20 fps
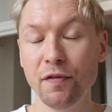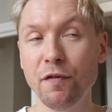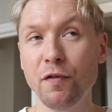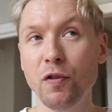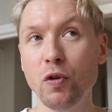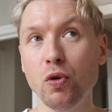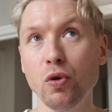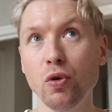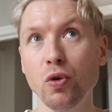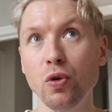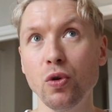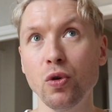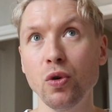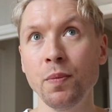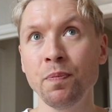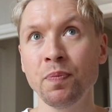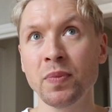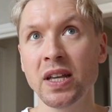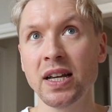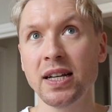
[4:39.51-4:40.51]

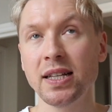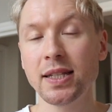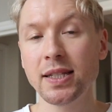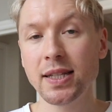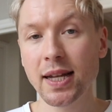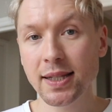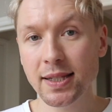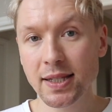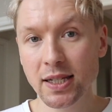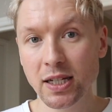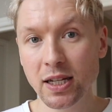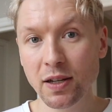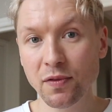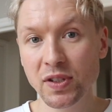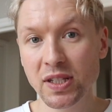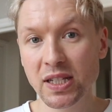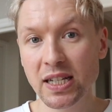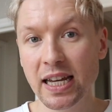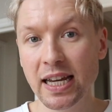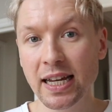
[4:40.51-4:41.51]
for sensitive
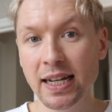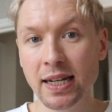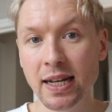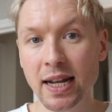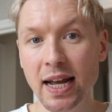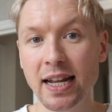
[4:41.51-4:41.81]
skin